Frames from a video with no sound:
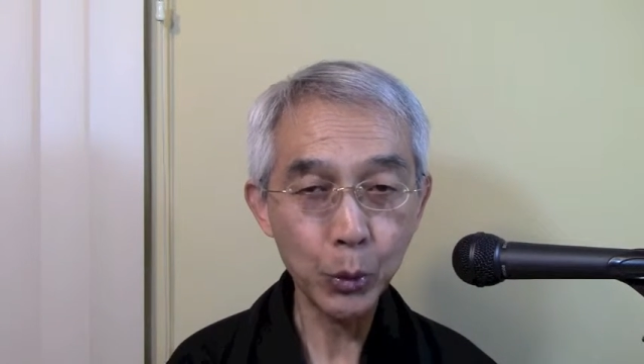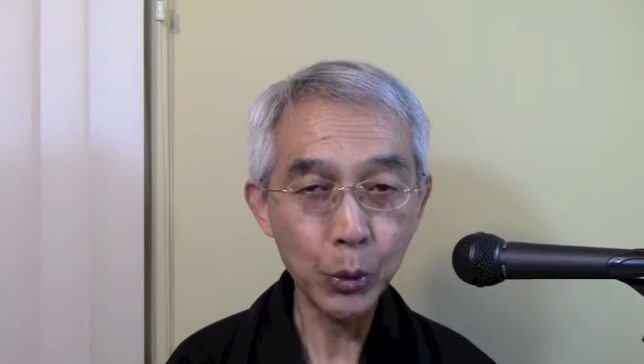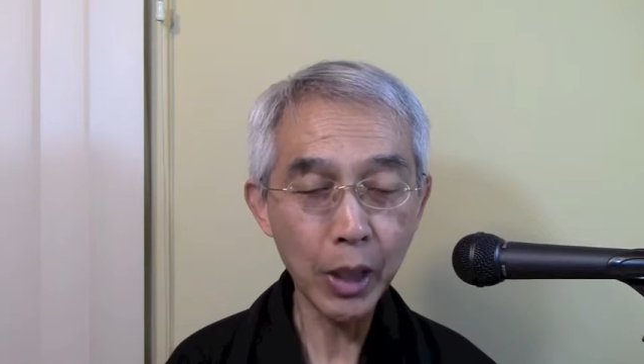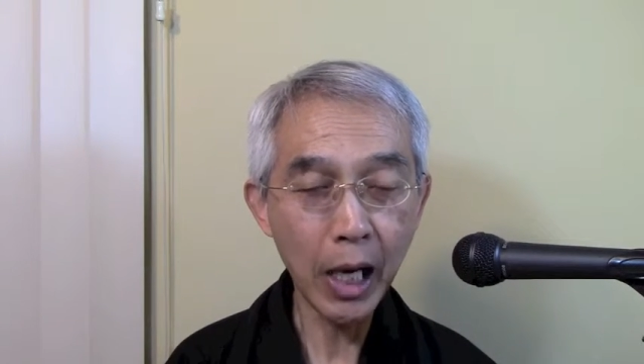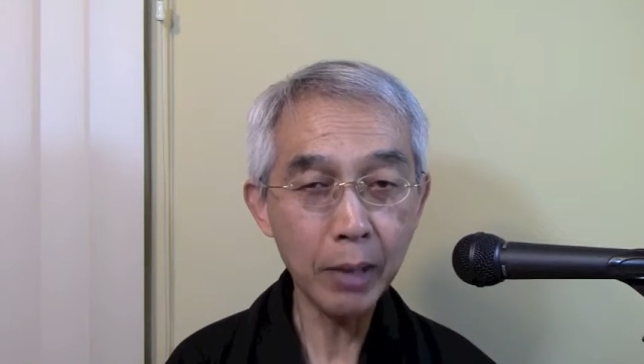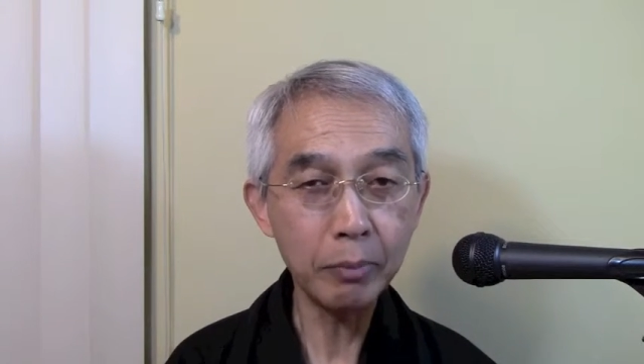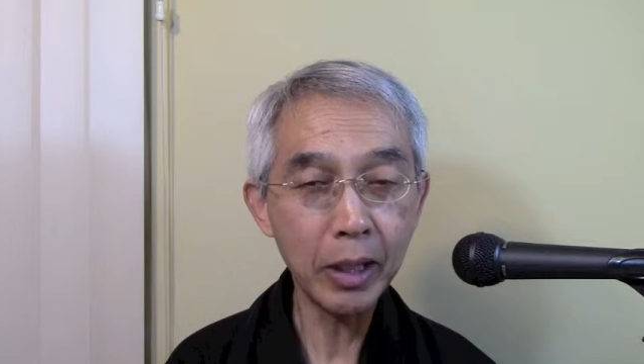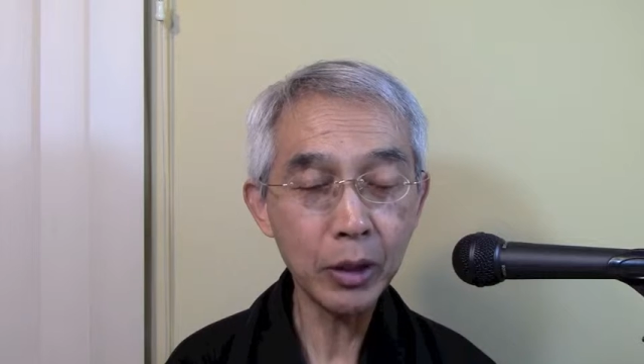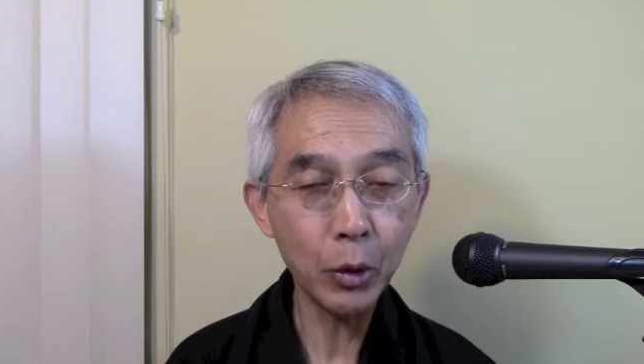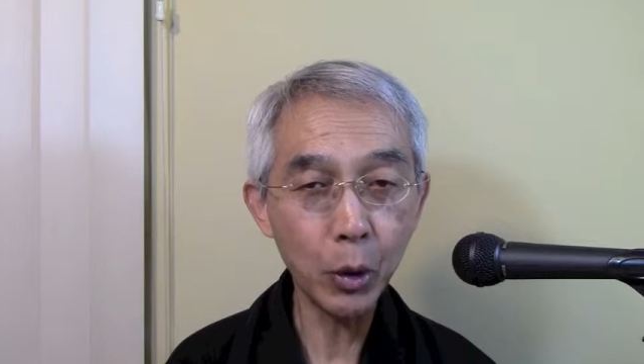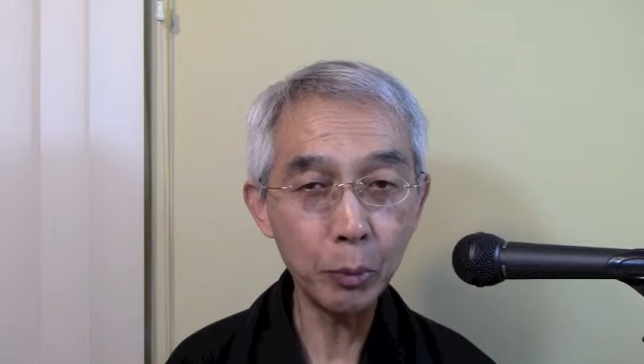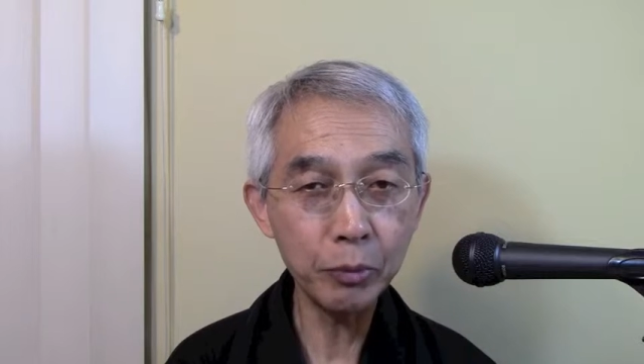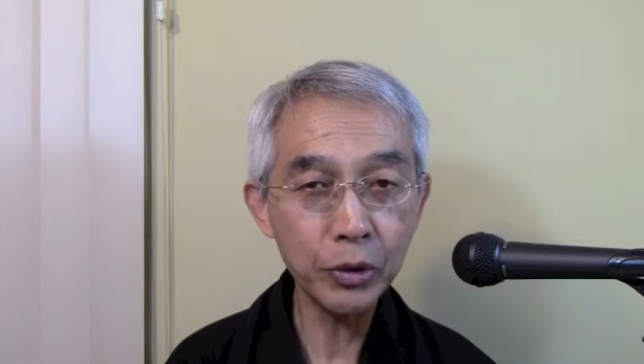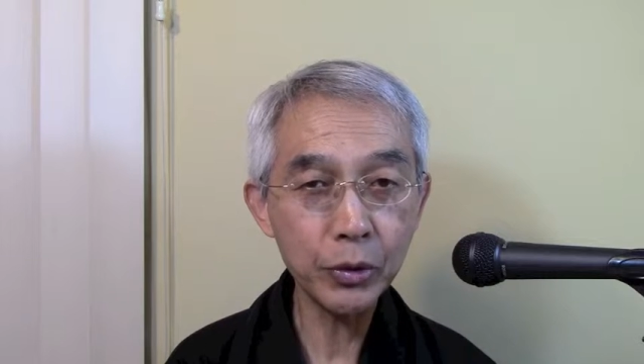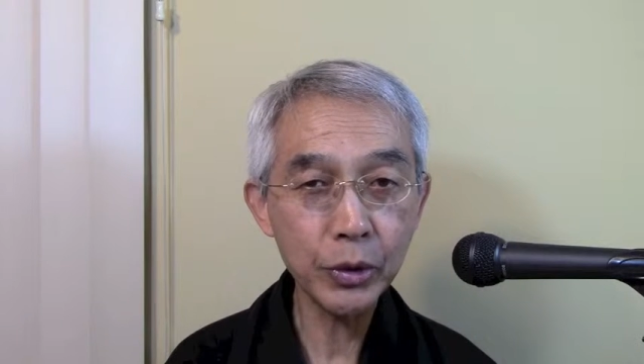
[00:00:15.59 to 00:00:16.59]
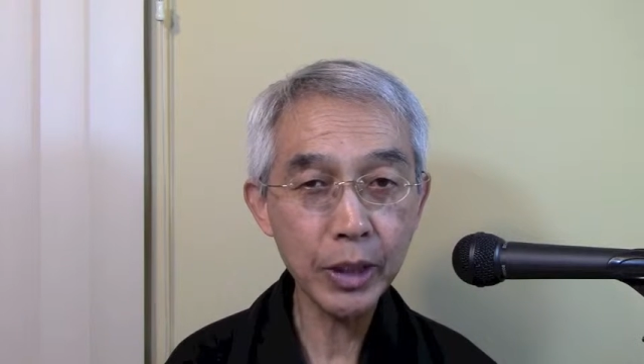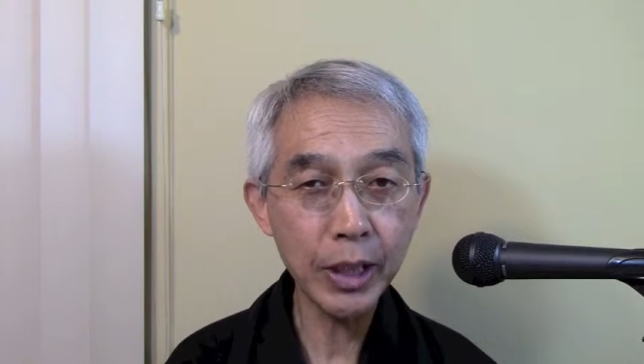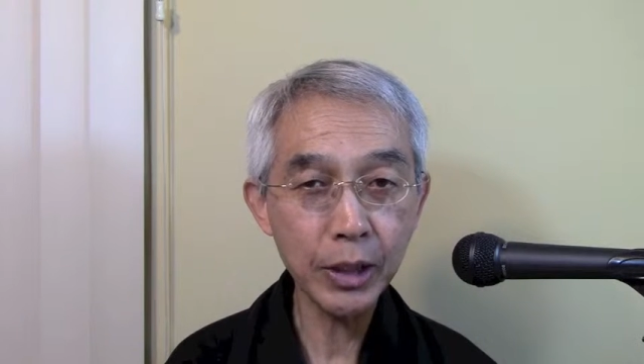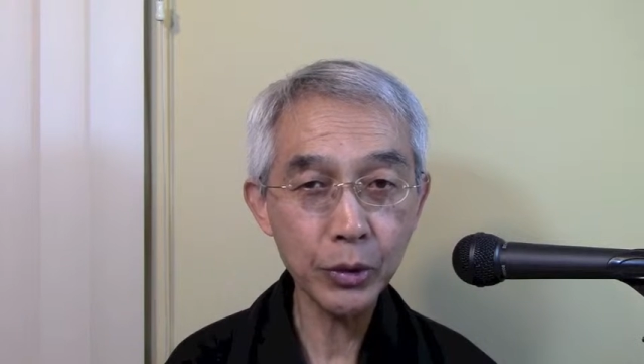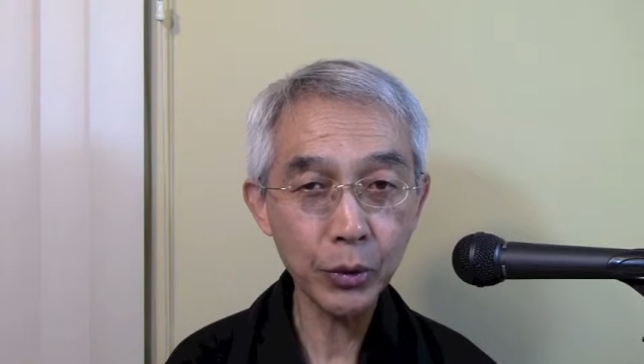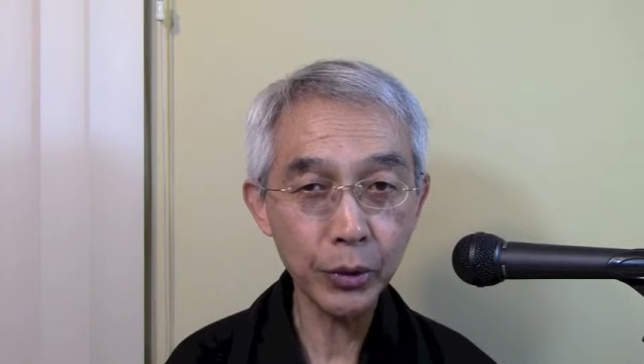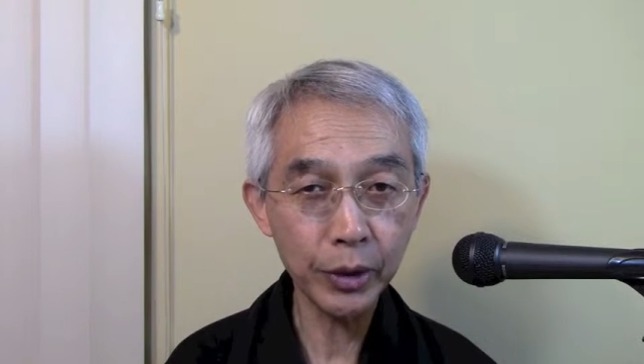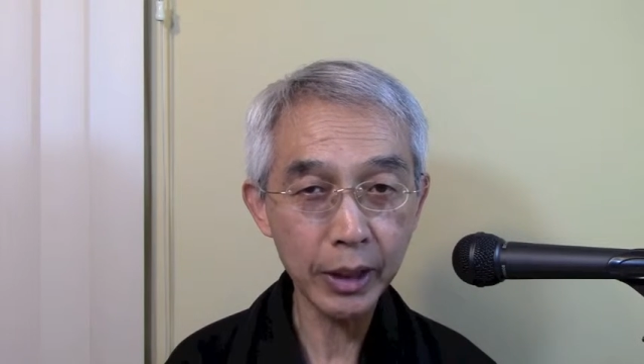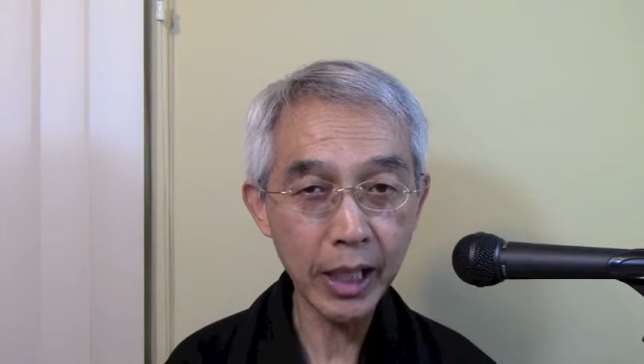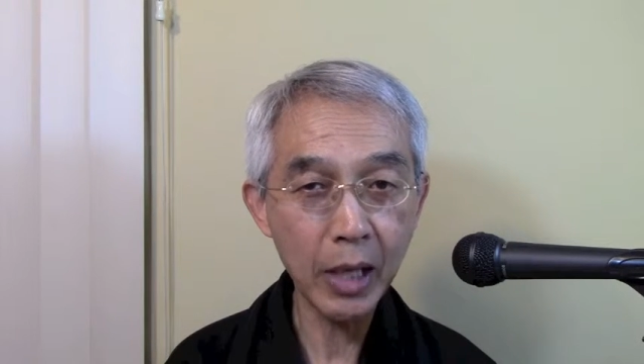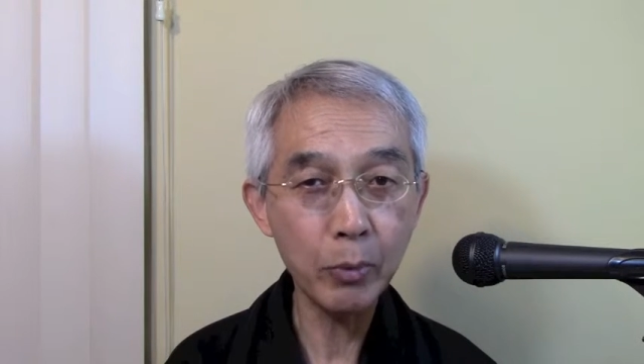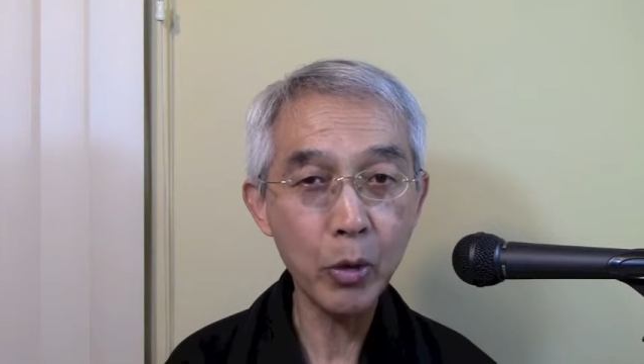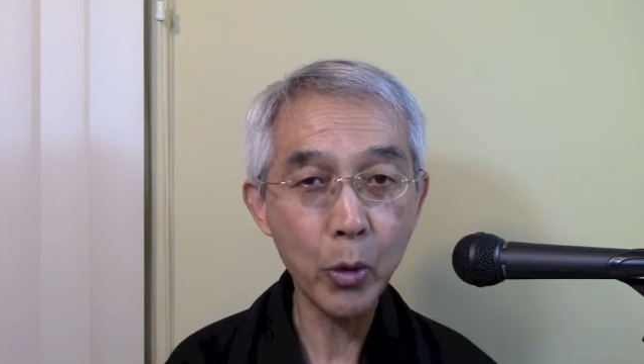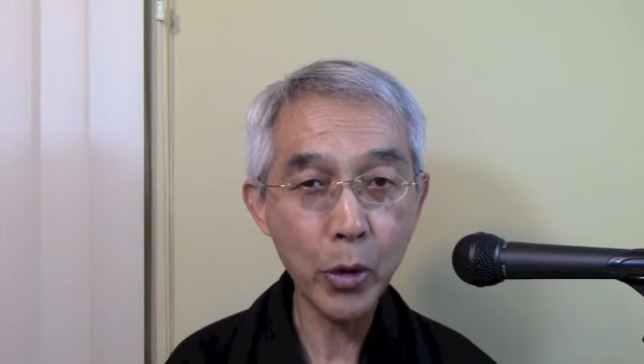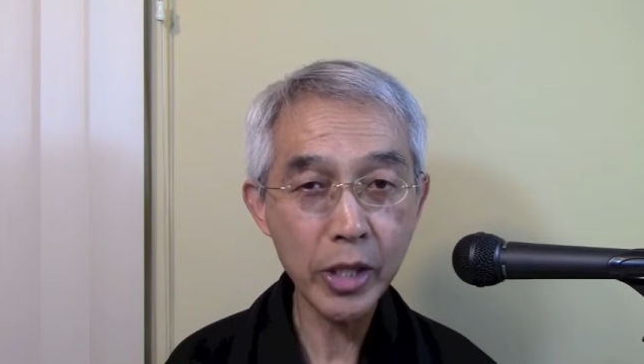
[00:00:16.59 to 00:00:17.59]
to have a communication
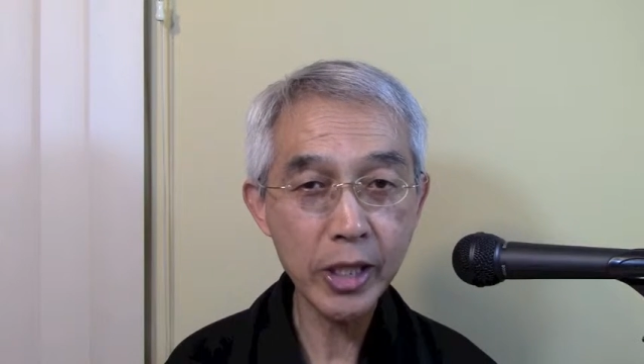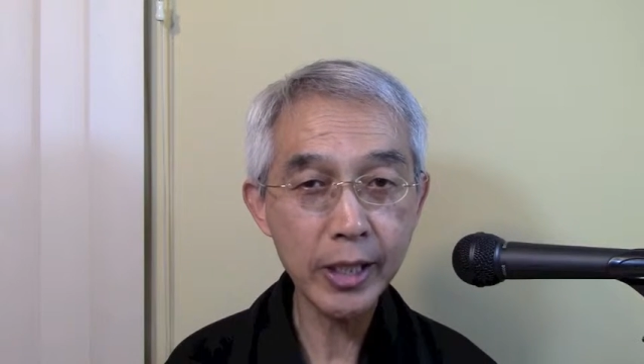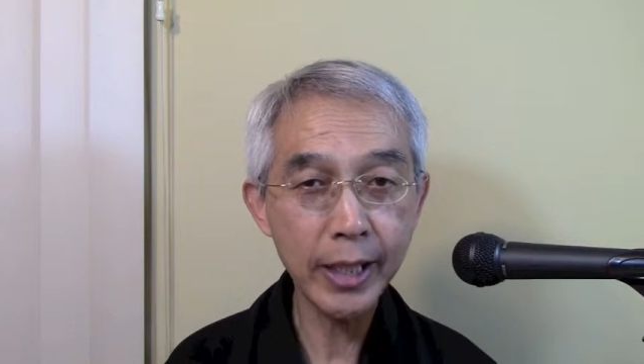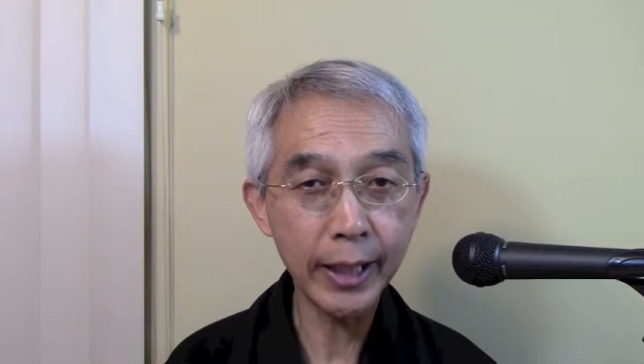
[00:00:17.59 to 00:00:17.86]
time with